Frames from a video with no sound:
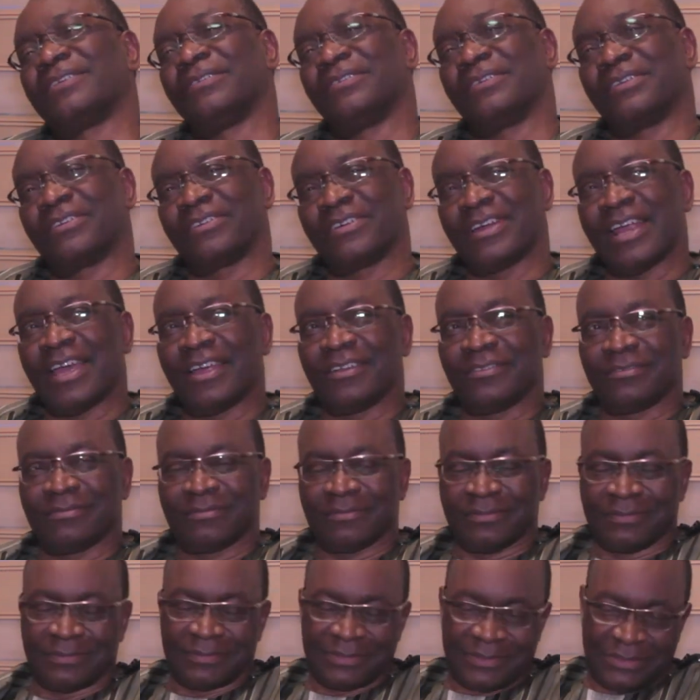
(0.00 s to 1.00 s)
on
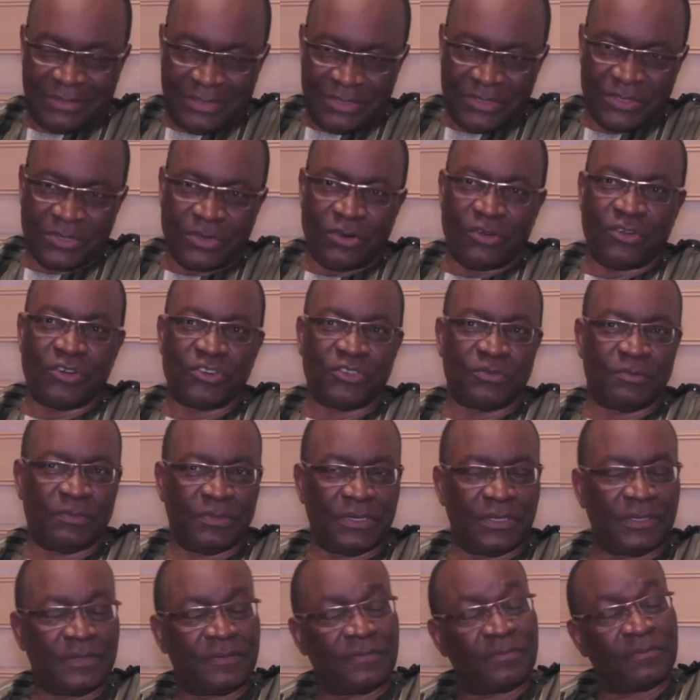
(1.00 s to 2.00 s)
ground discouraged
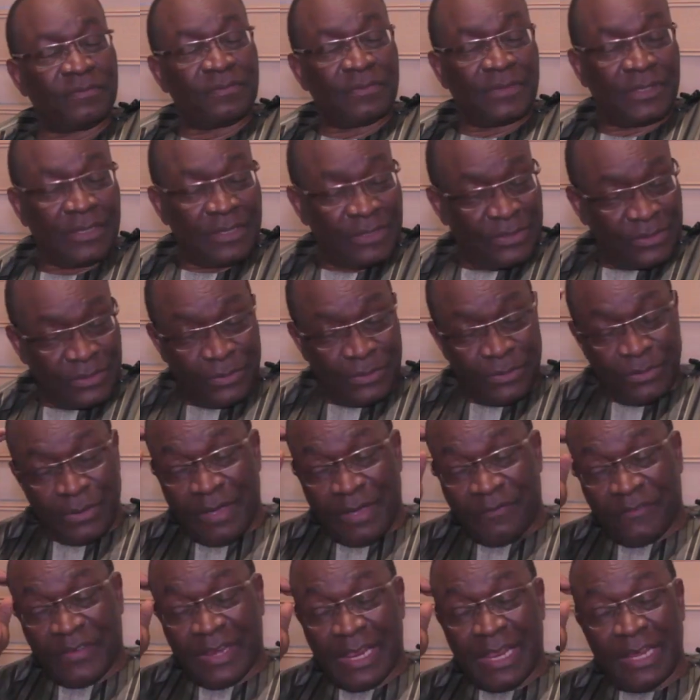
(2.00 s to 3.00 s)
me. So
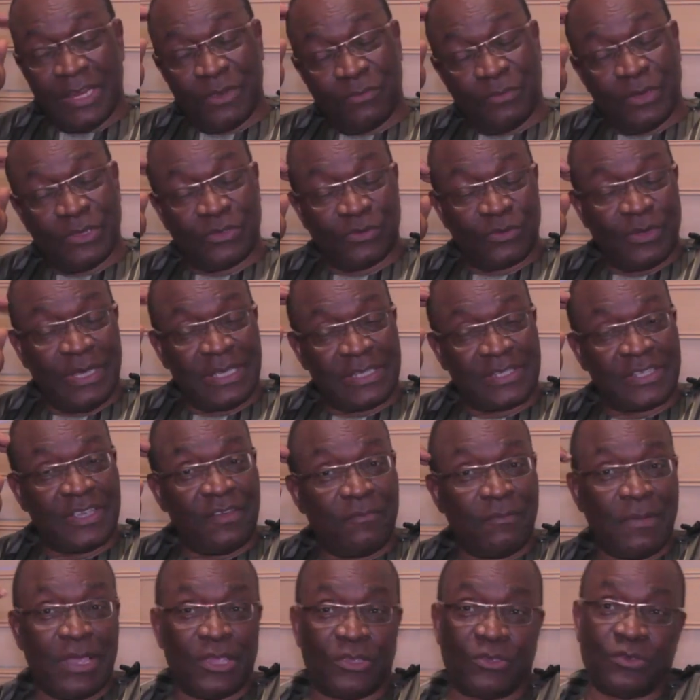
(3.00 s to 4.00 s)
I finally went to go and
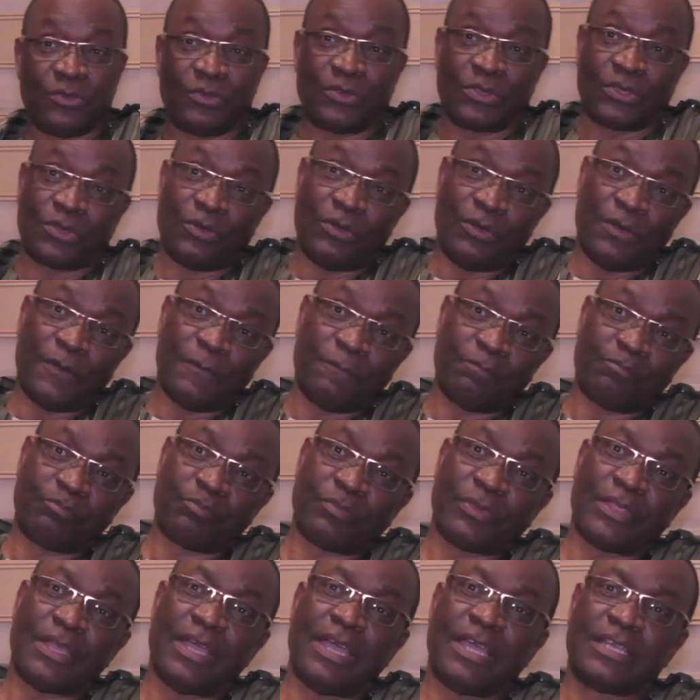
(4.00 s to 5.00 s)
serve my youth corps
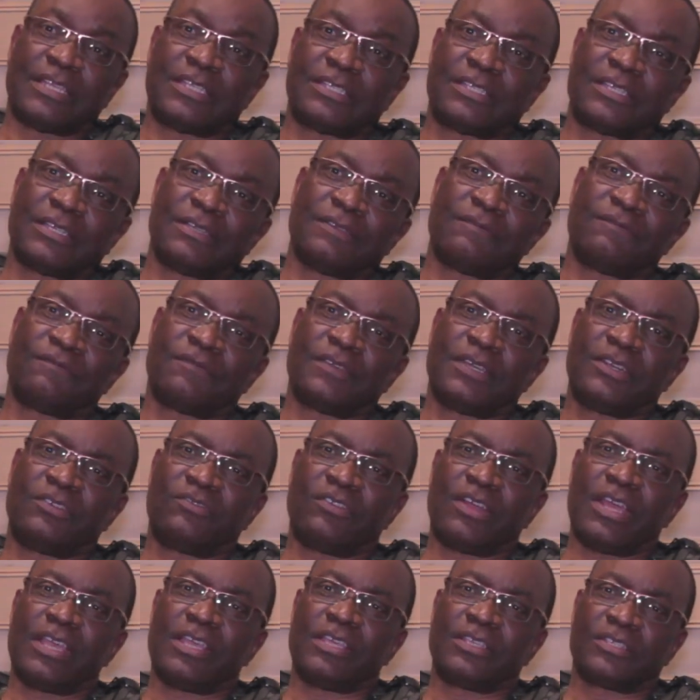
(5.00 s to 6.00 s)
at
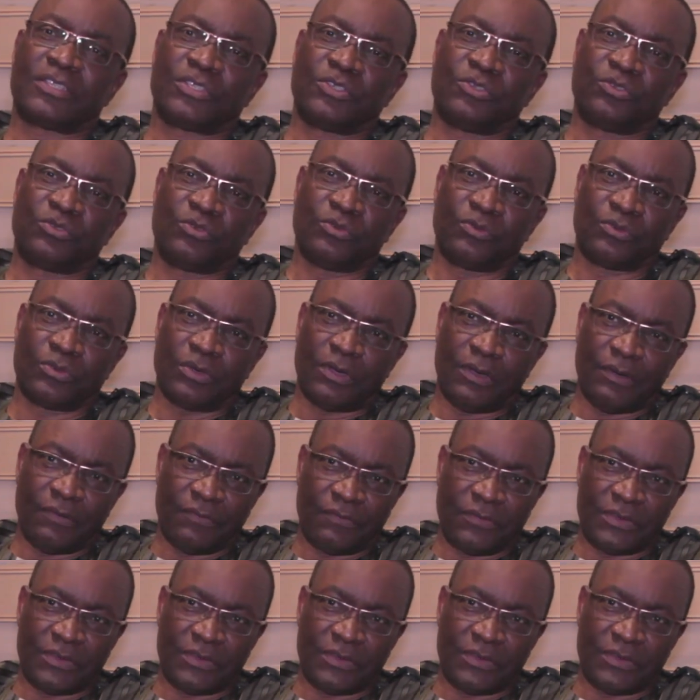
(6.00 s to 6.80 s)
Federal Institute of